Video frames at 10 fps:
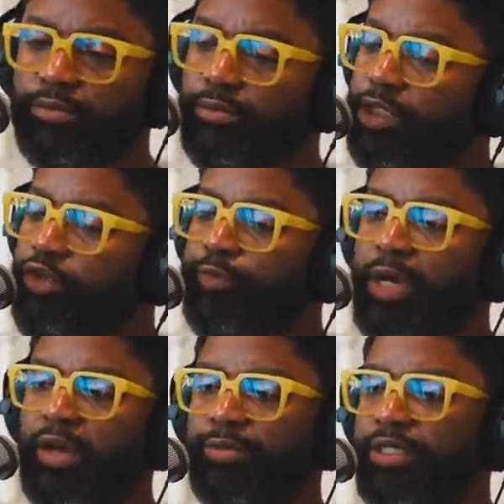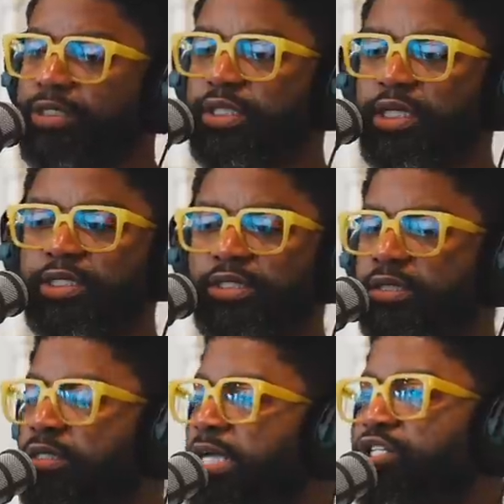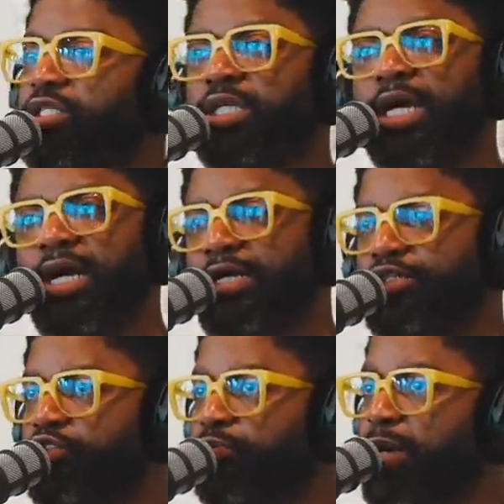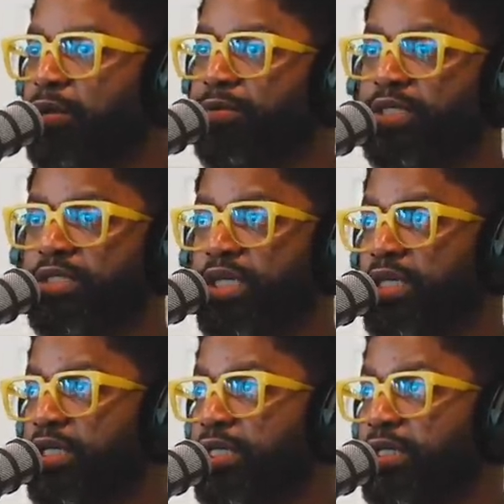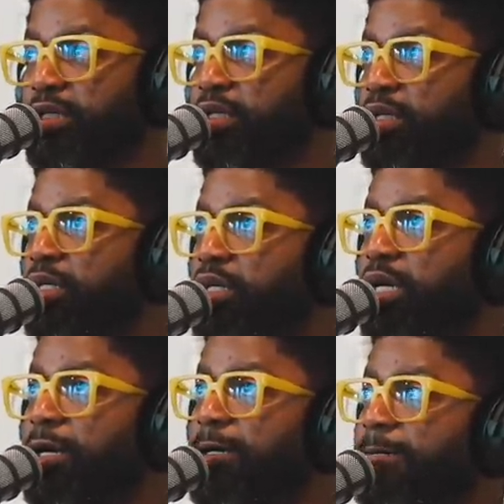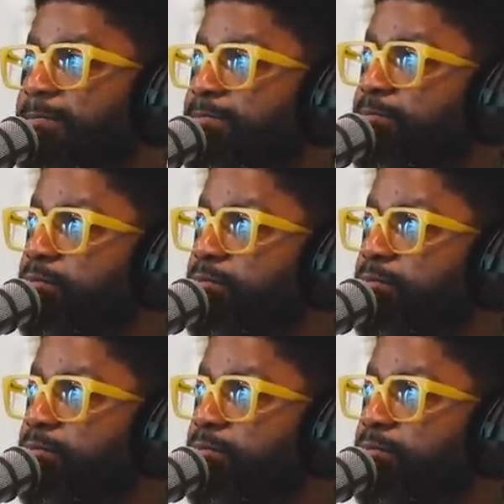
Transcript: you've probably seen it sensationalized. You've probably seen it um,